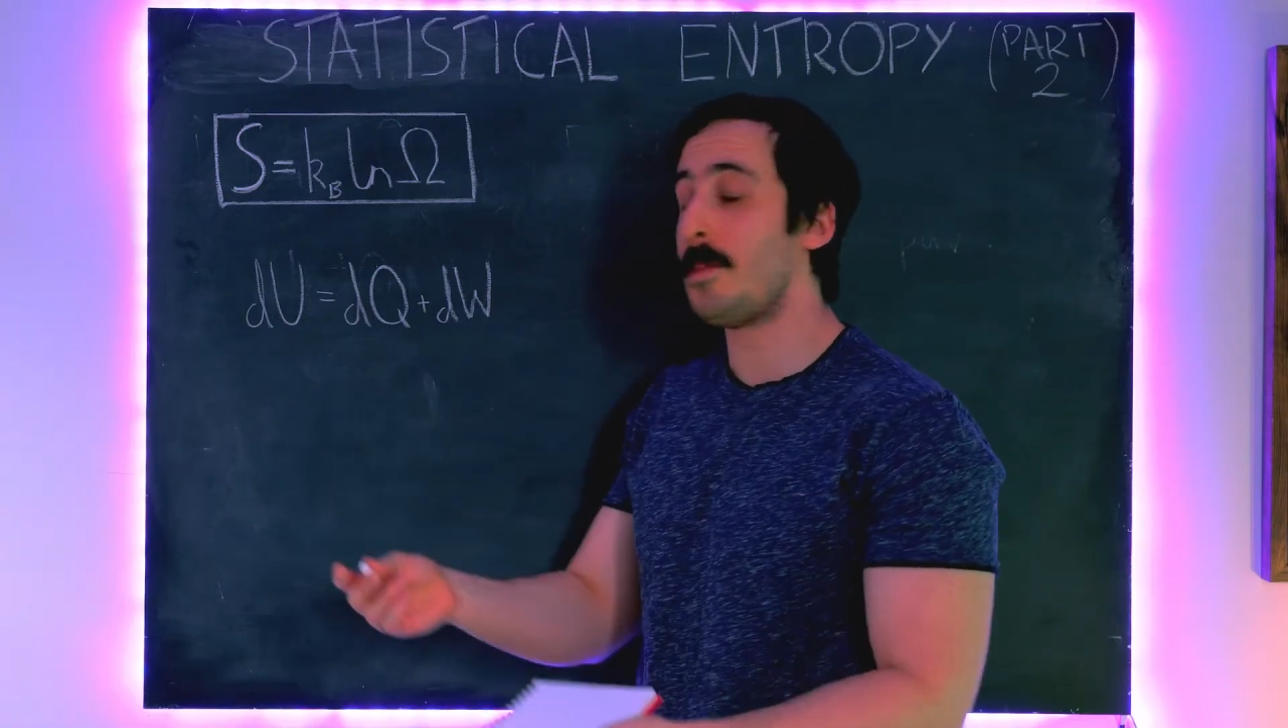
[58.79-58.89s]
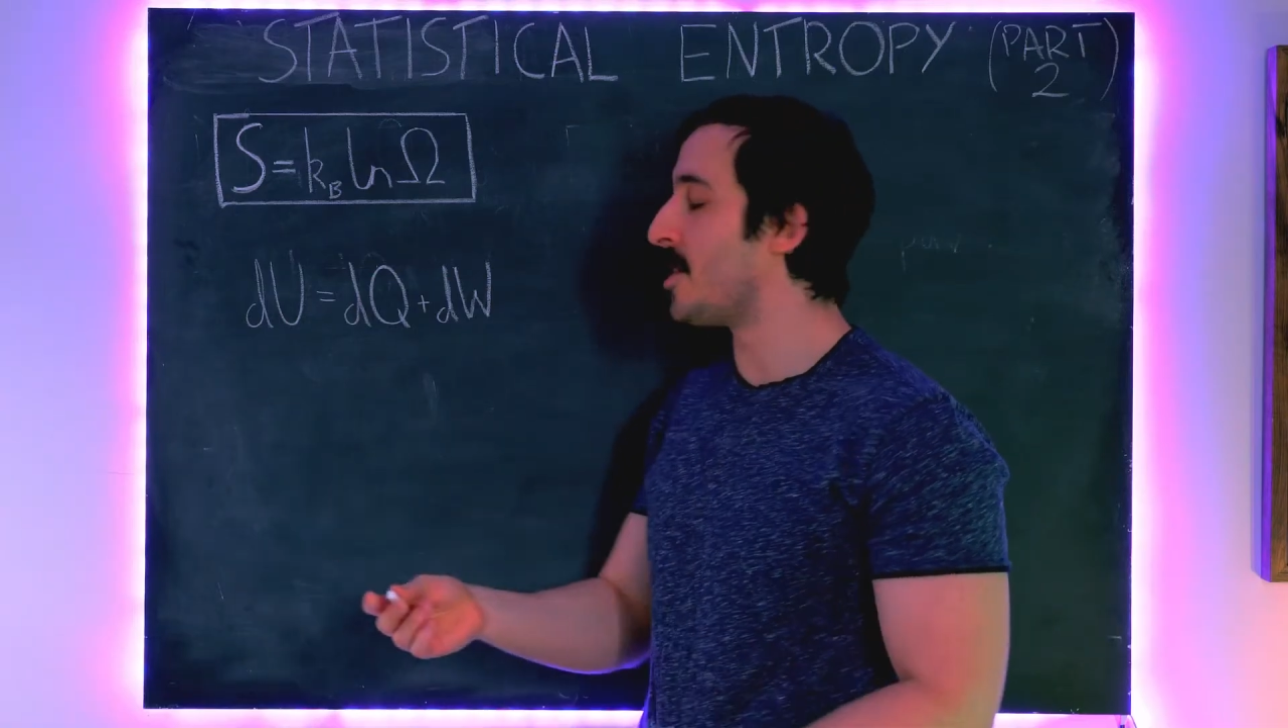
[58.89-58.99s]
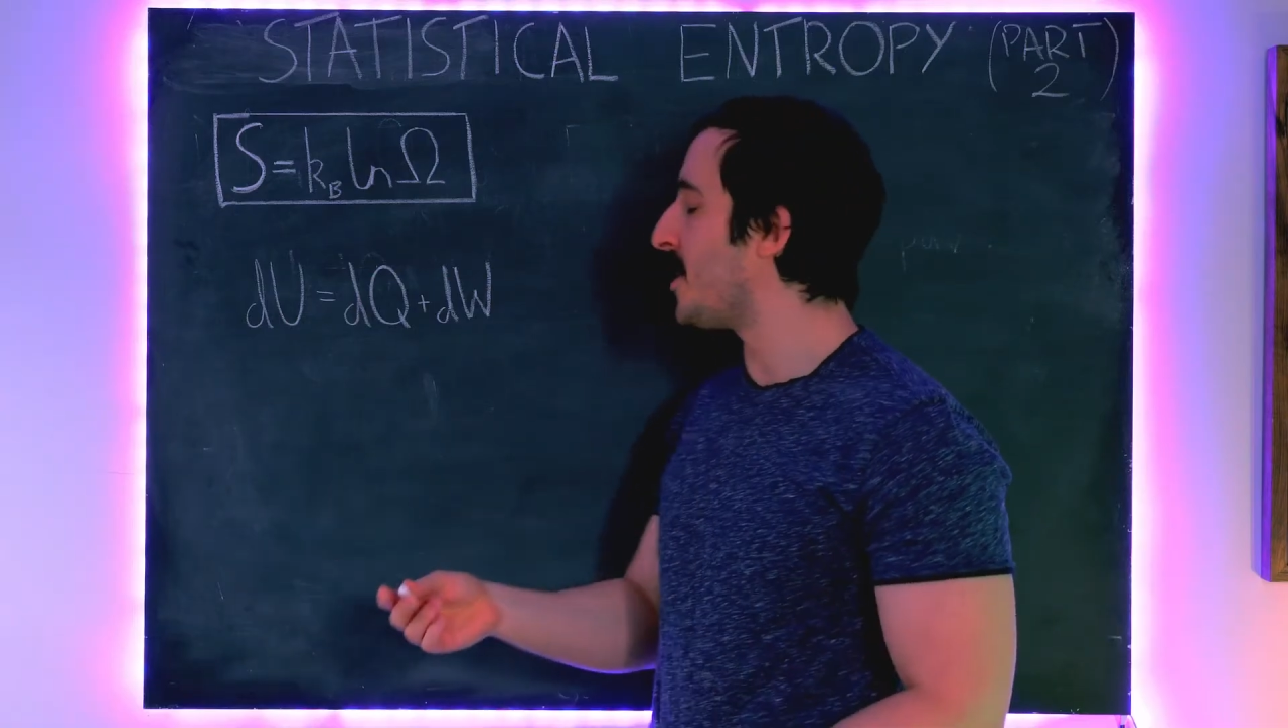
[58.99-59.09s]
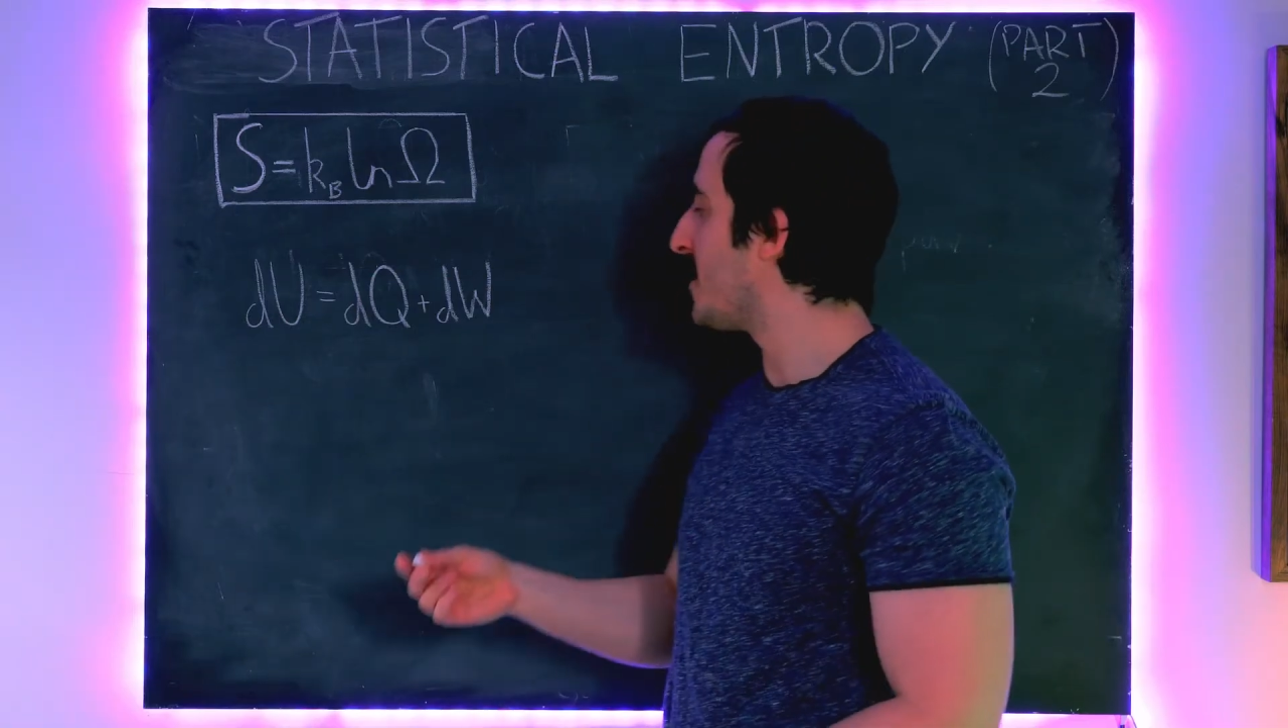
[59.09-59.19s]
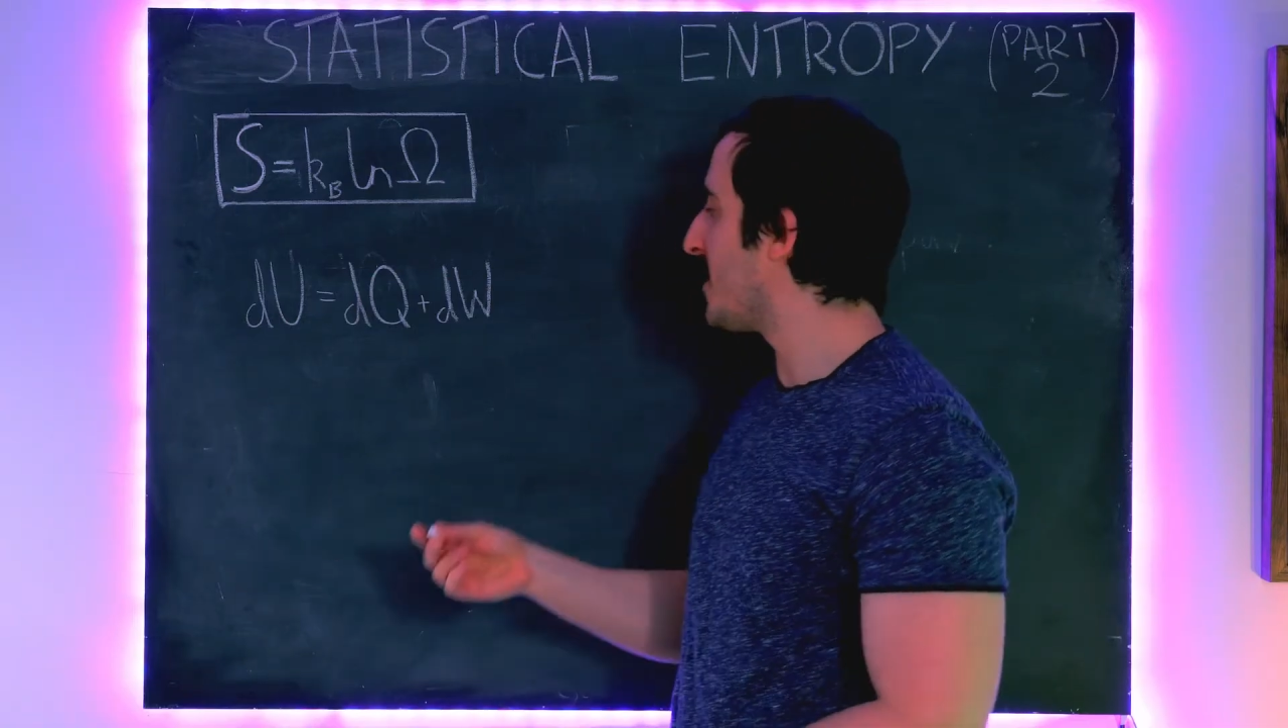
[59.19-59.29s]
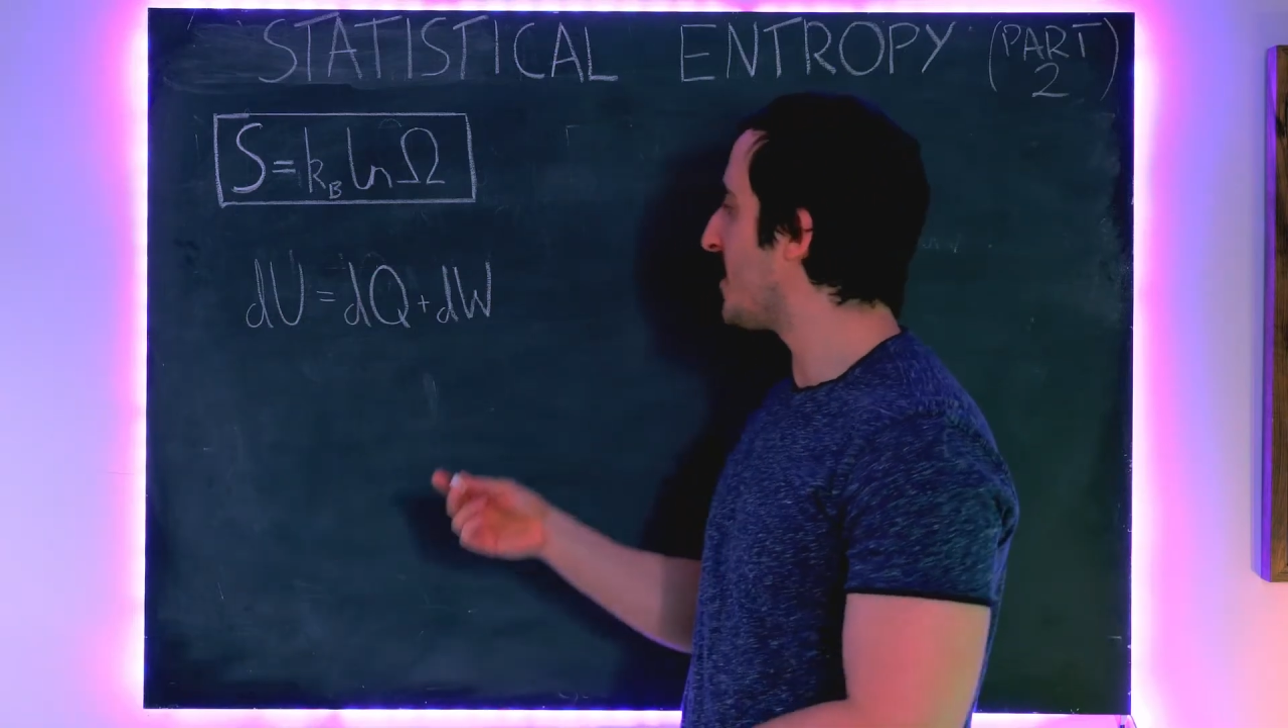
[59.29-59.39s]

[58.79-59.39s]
we put into the